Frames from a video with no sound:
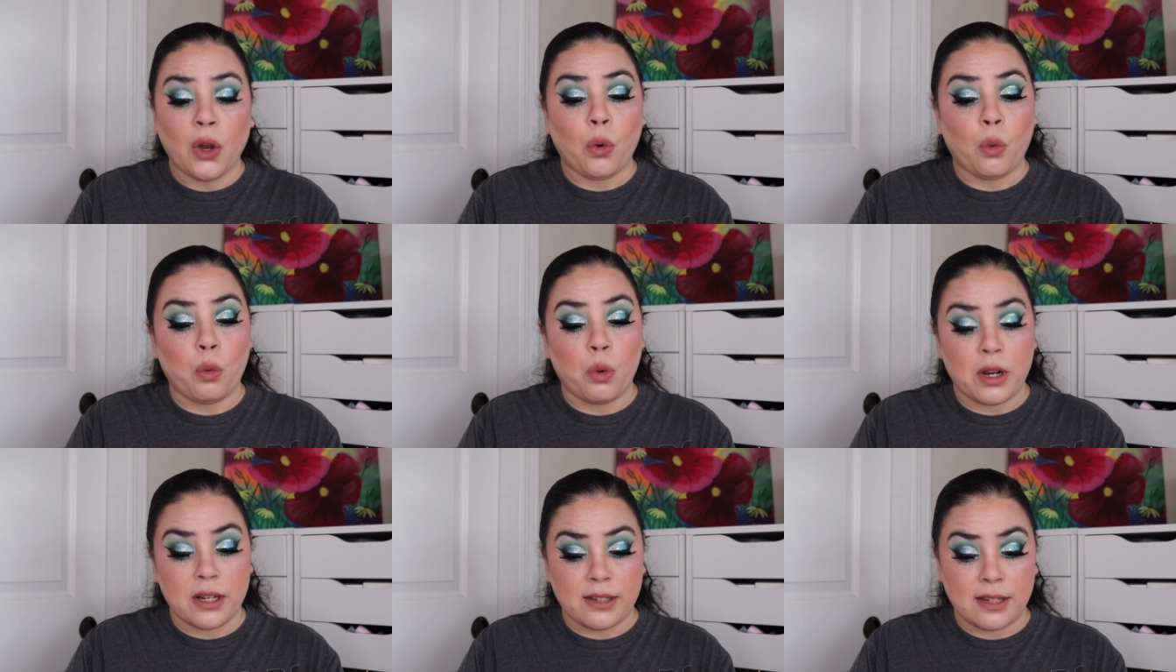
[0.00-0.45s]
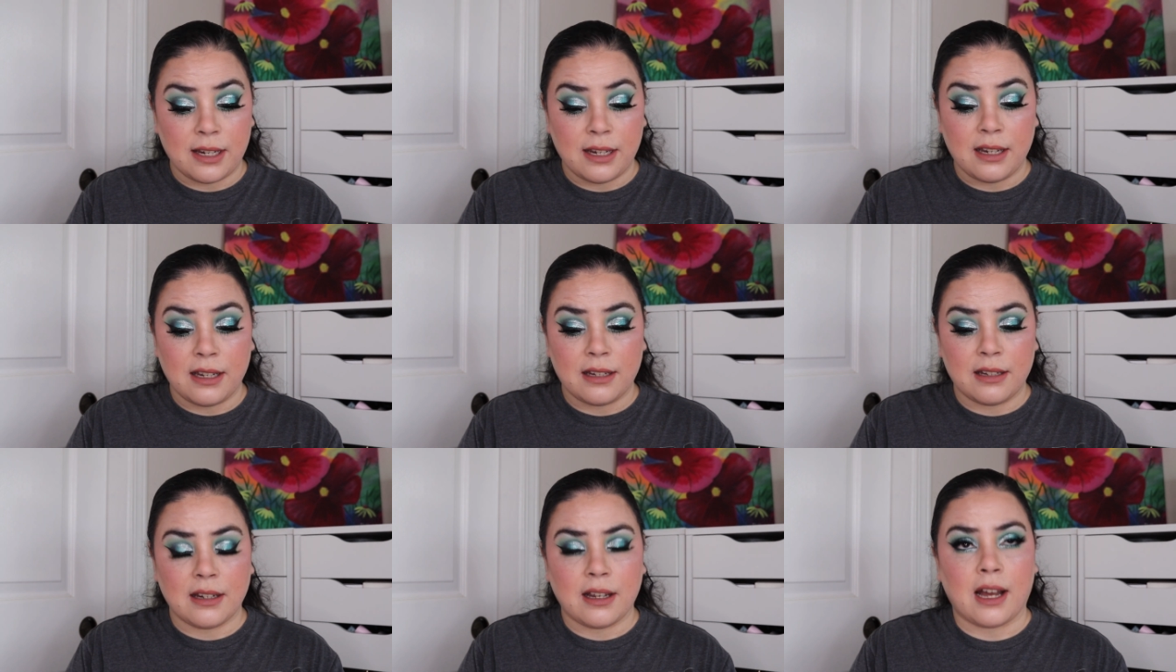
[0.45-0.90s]
was
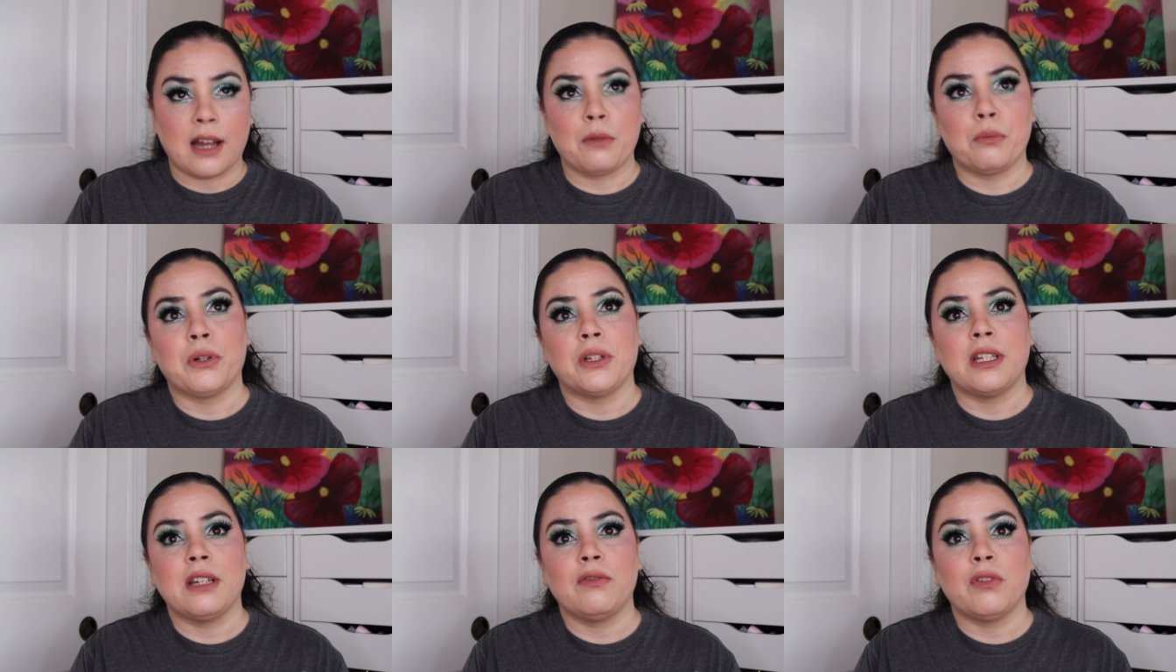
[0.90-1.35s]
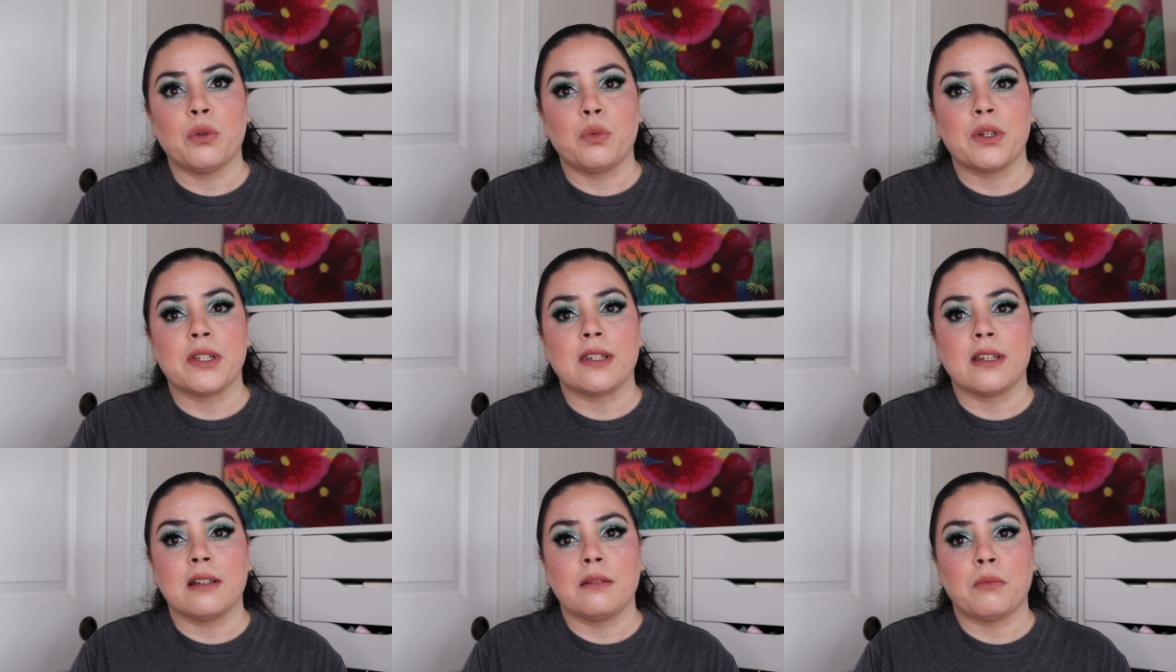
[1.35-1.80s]
in, I believe it
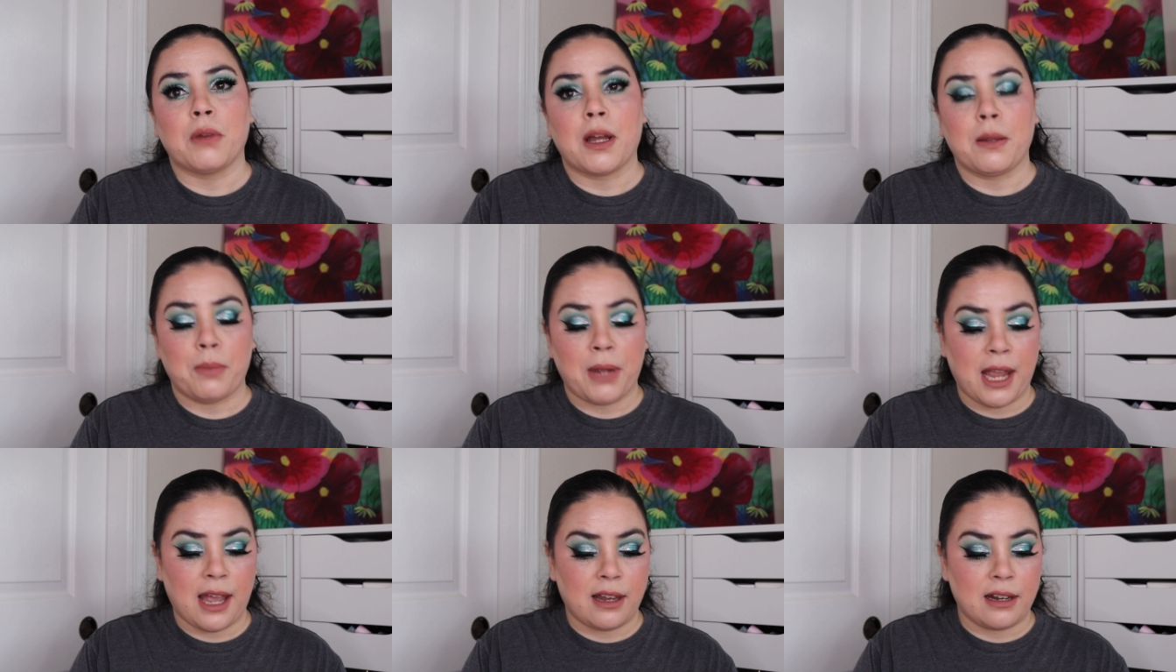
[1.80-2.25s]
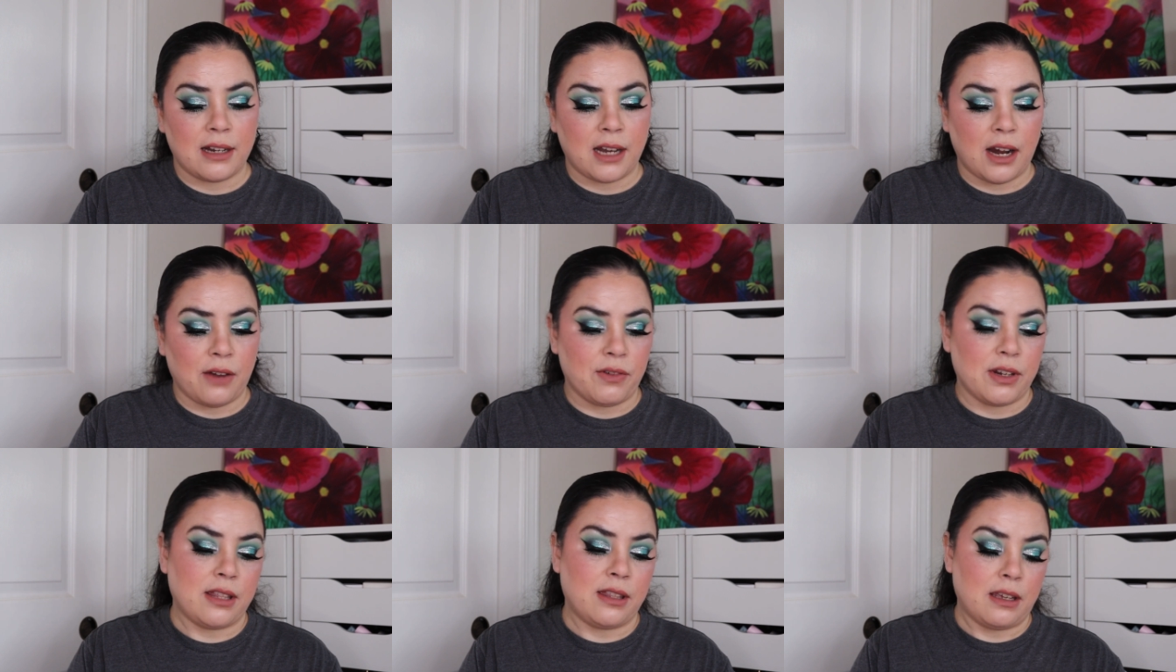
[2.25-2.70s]
was in my Pan and
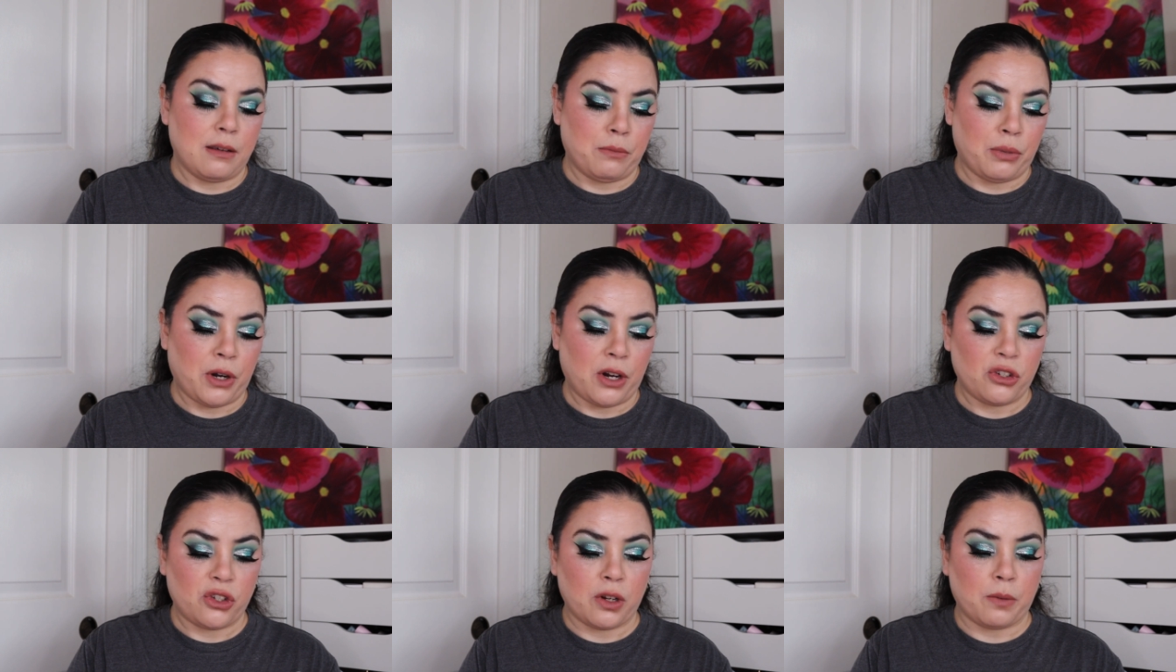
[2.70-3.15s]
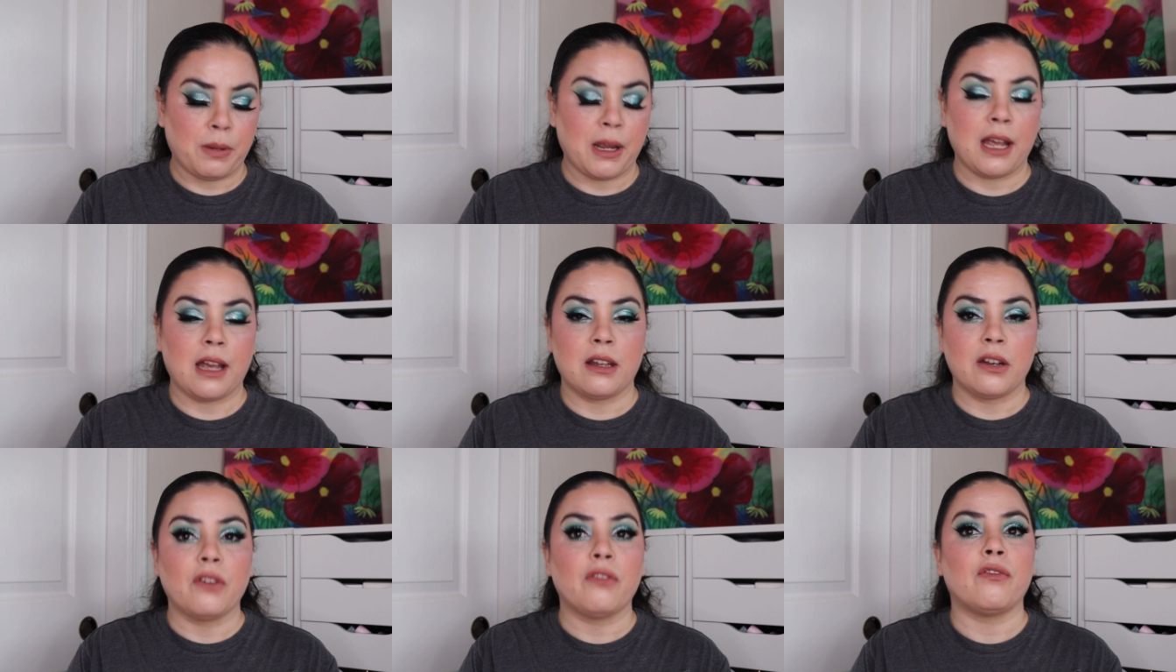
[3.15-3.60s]
Everything Project
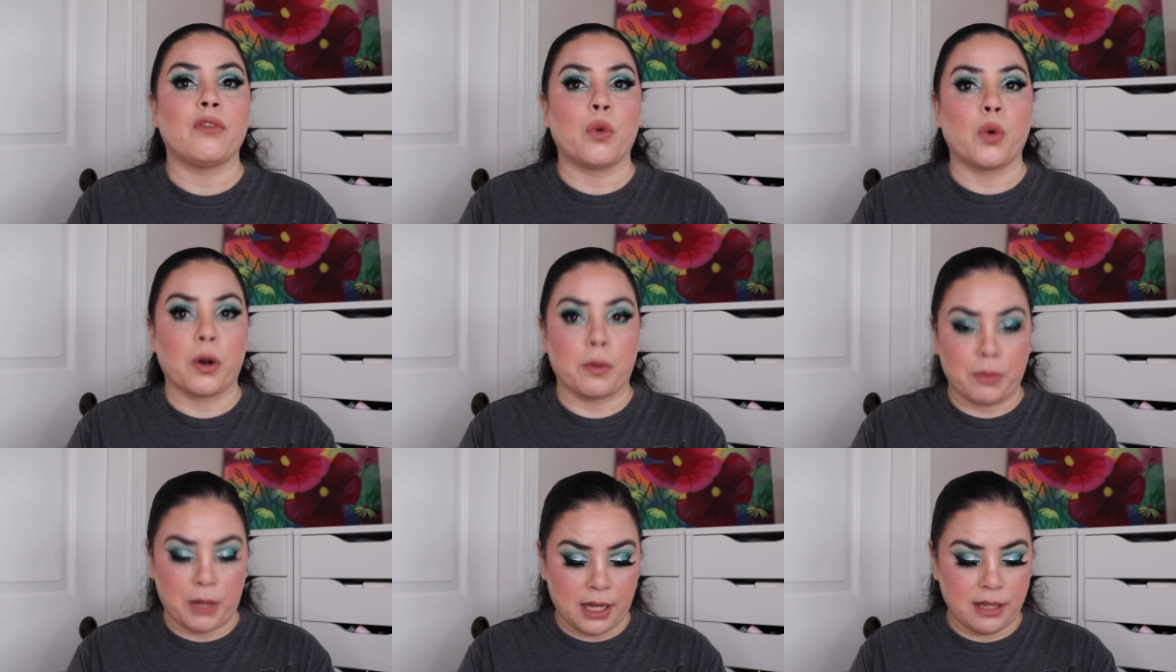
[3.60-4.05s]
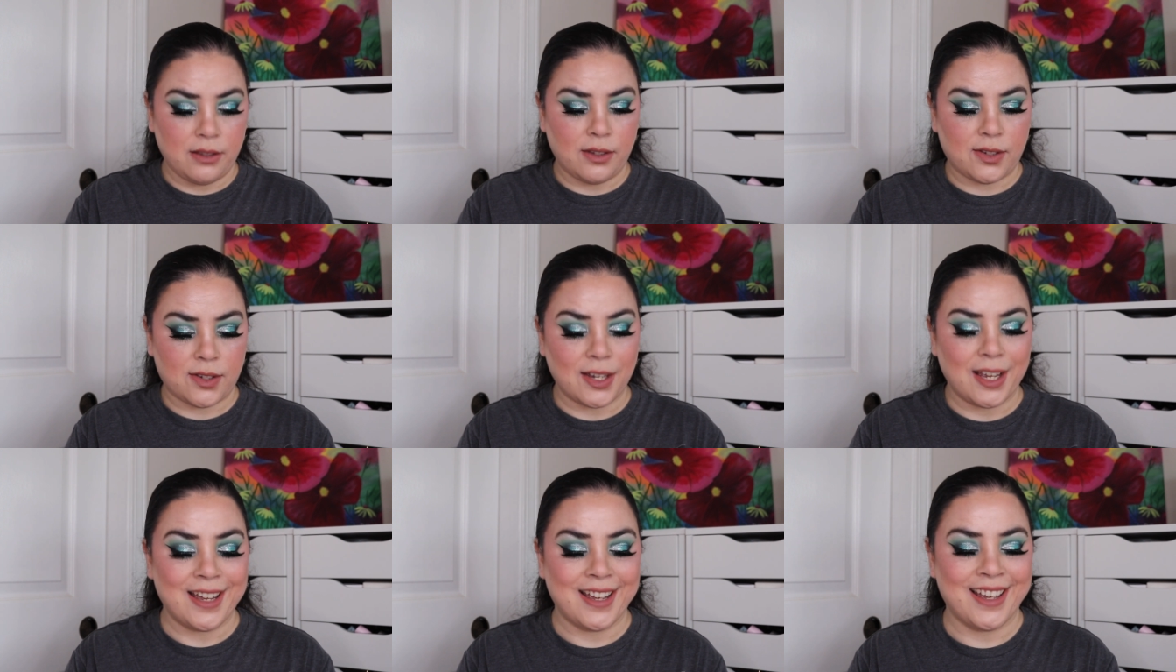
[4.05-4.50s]
Pan for
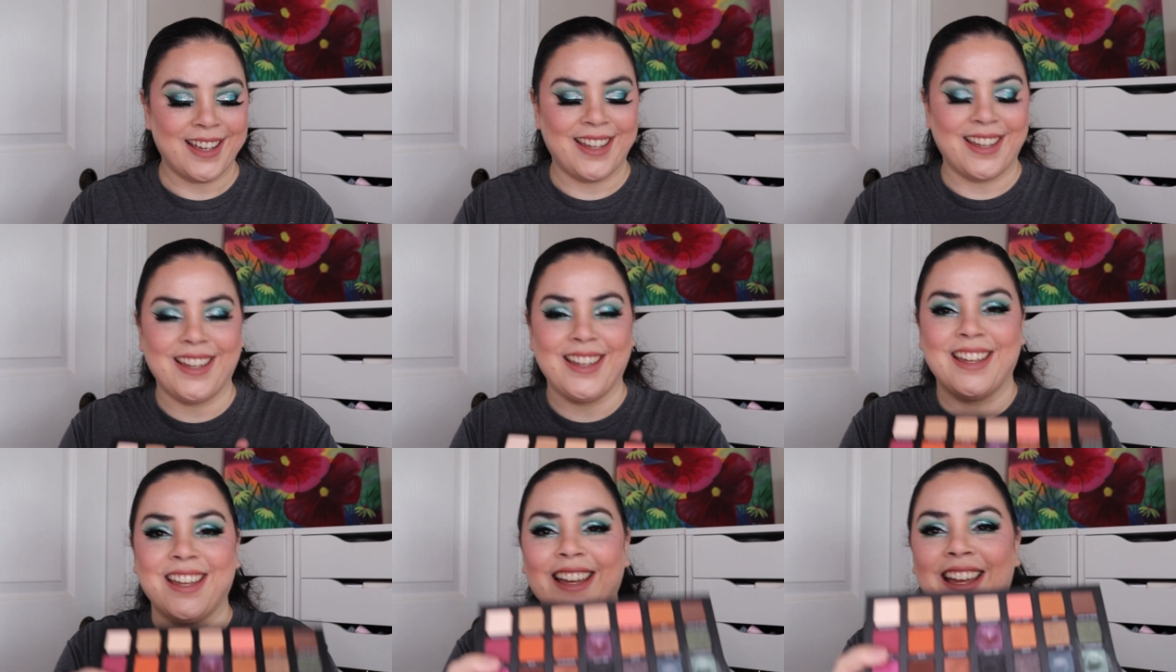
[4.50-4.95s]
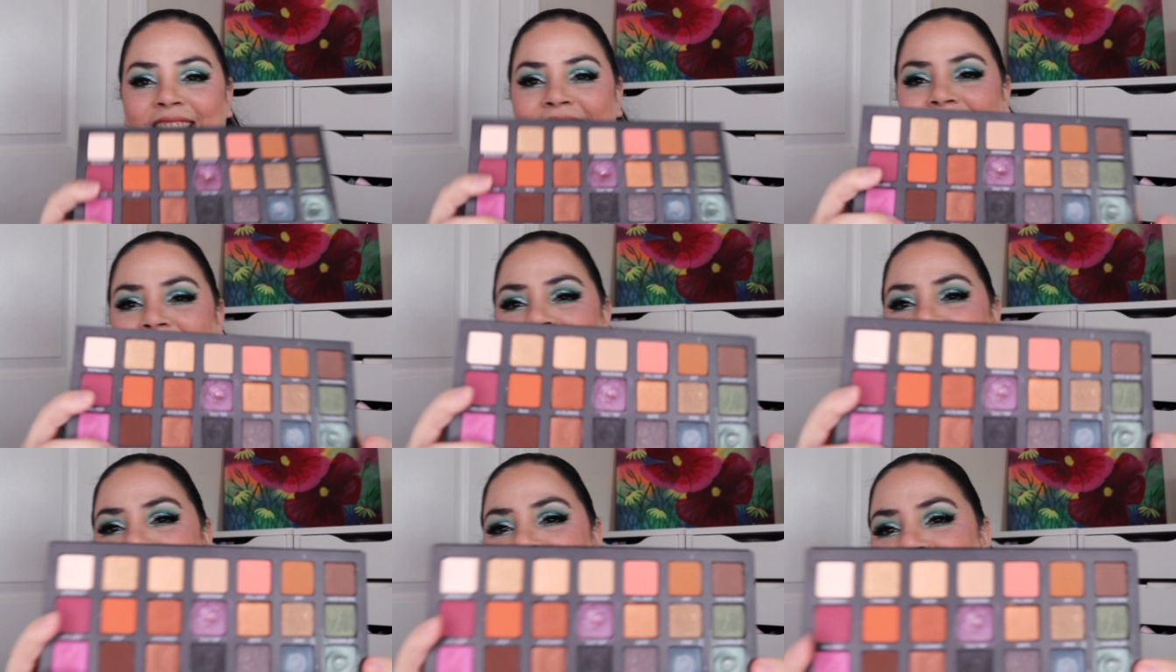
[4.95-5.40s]
months.
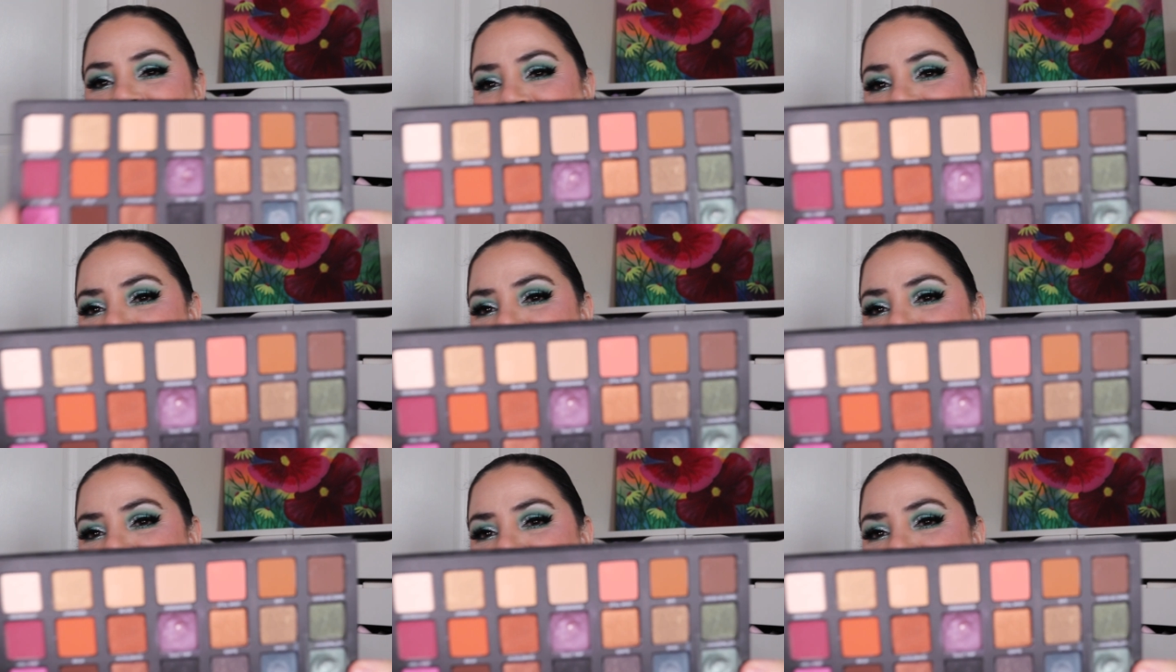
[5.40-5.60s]
And it